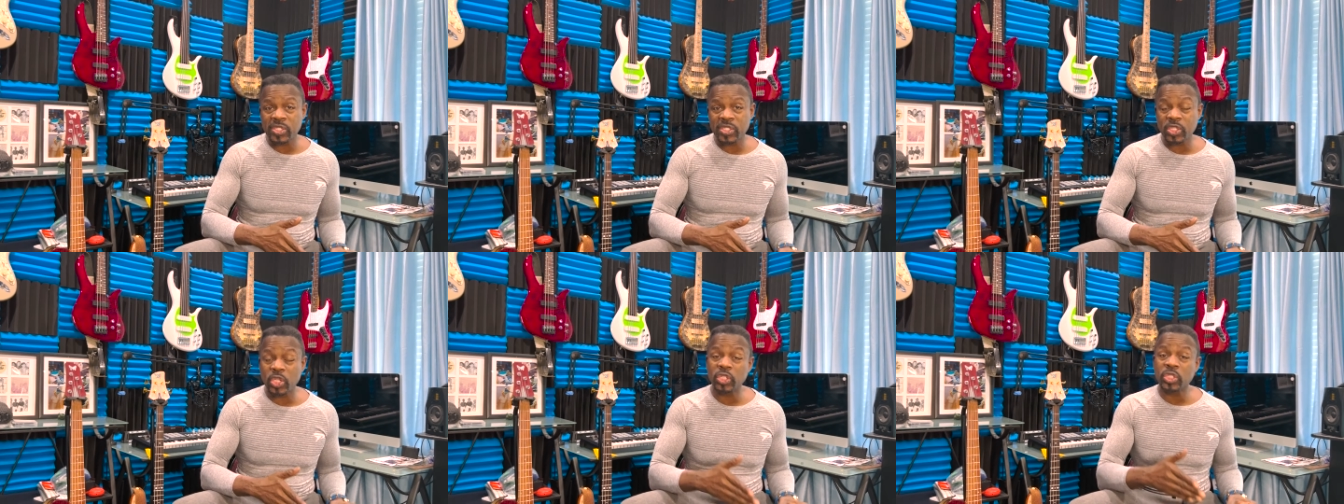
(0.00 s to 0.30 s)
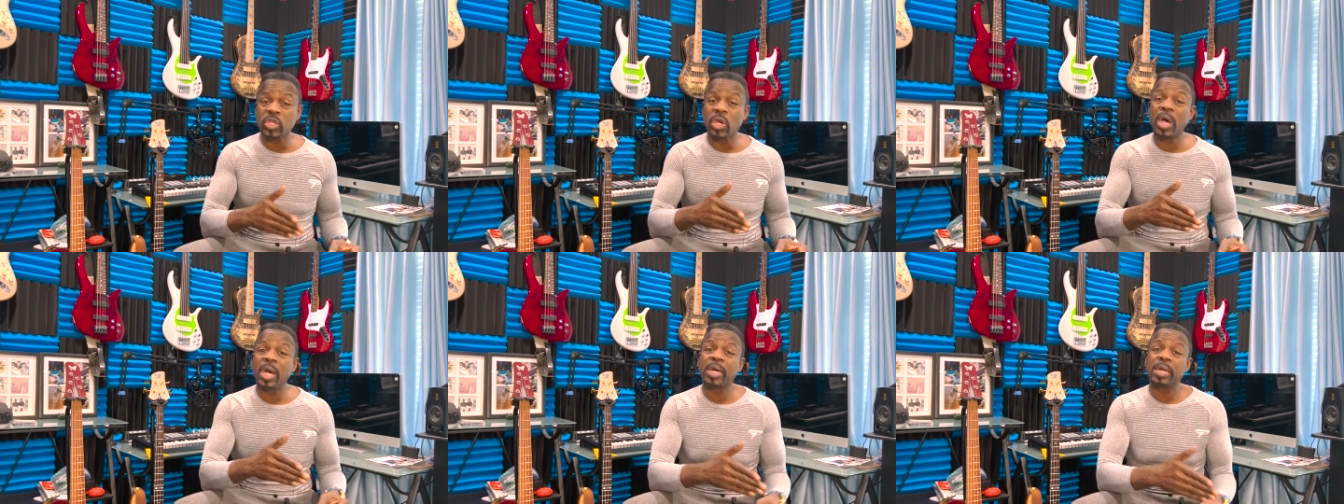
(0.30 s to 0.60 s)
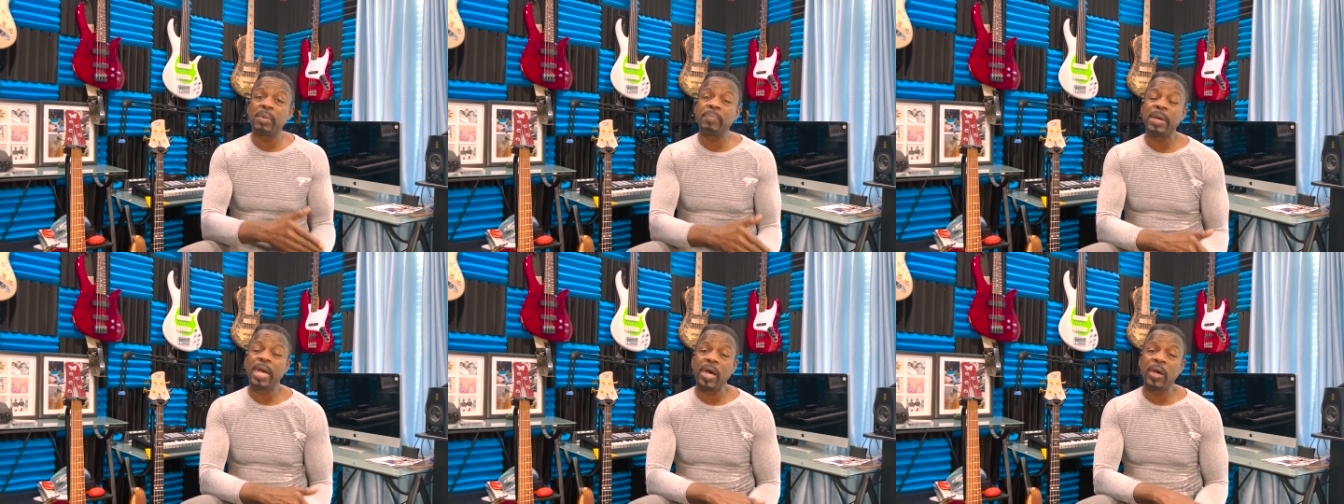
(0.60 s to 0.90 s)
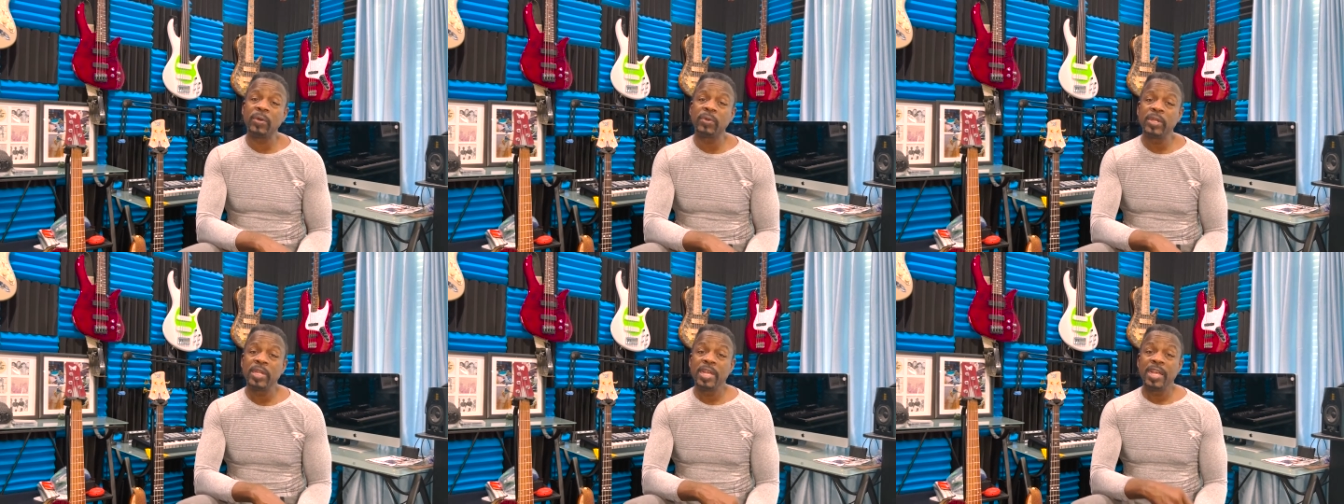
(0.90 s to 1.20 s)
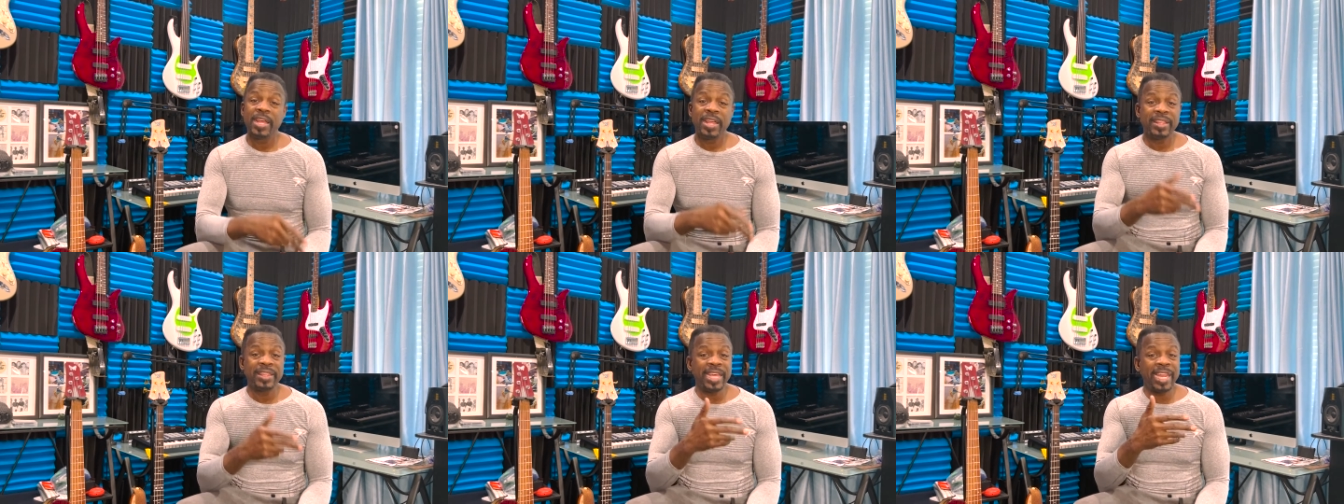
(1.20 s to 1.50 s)
to talk about
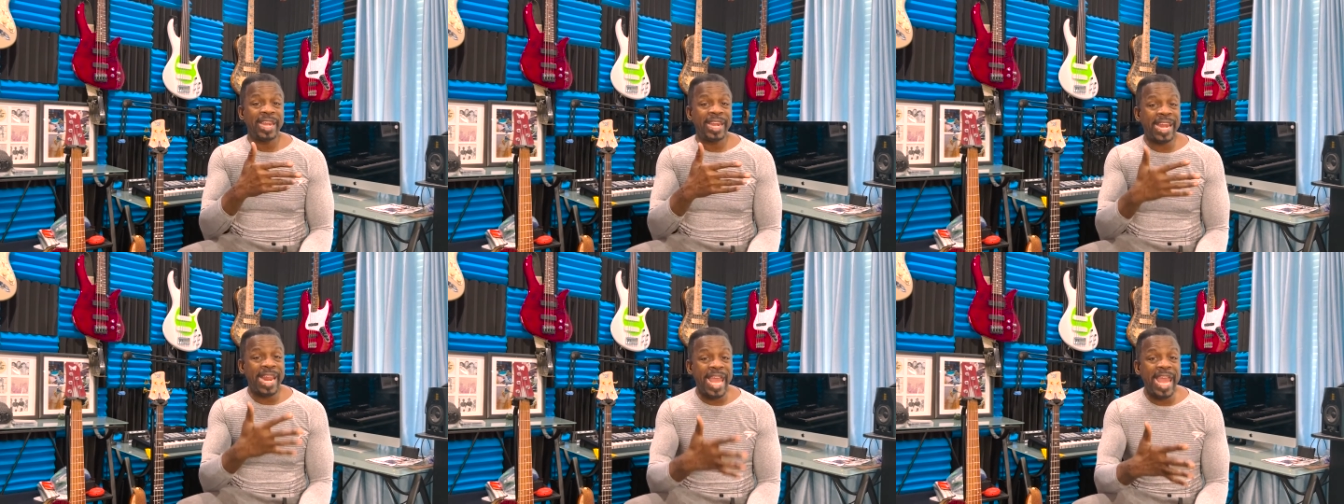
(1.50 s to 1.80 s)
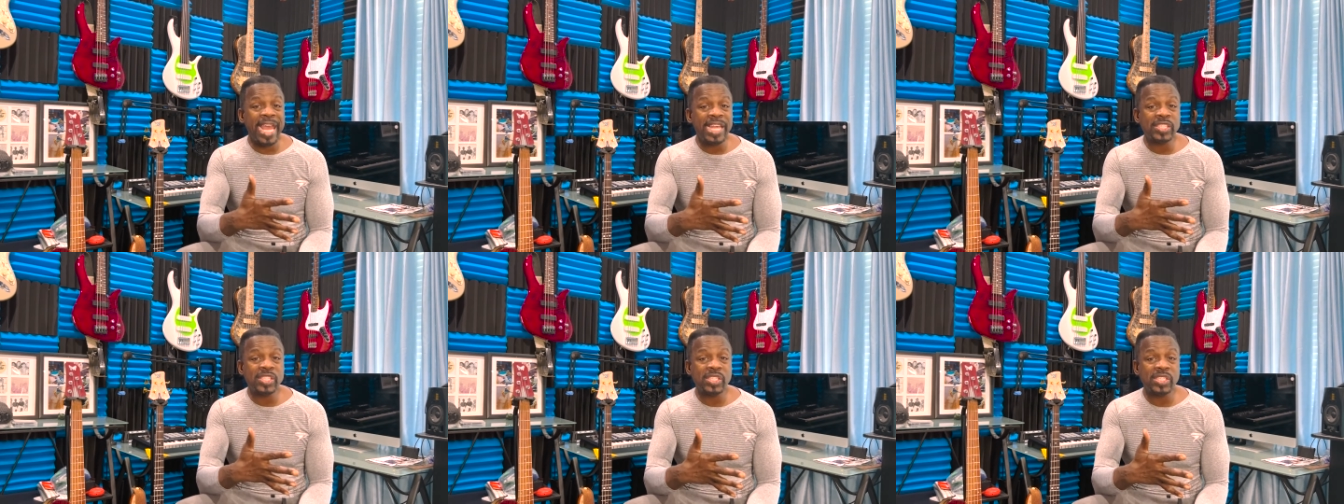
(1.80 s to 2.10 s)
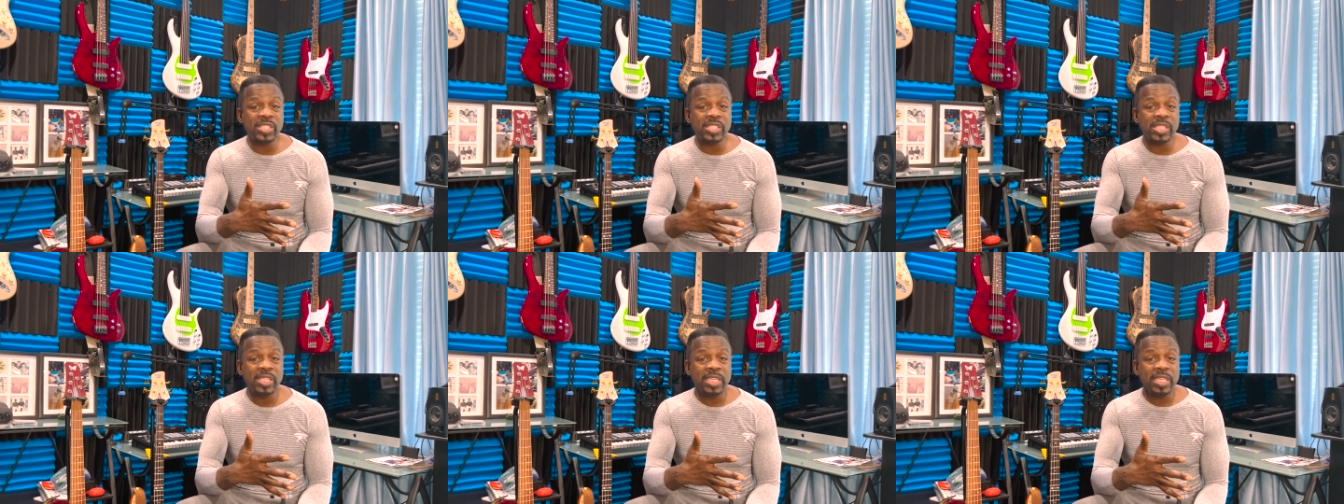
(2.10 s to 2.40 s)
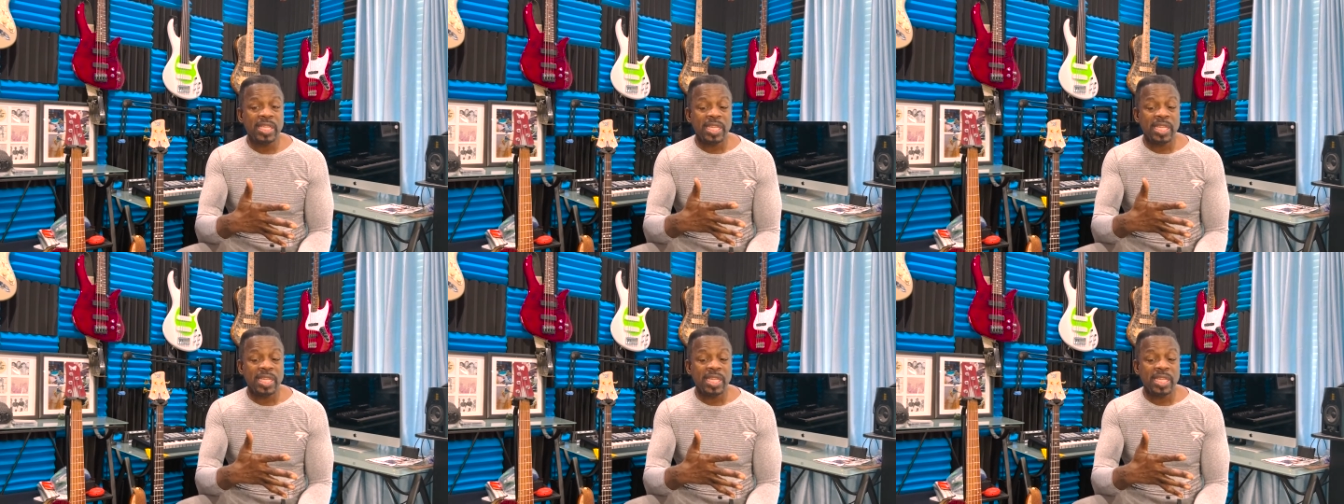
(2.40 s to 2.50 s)
the last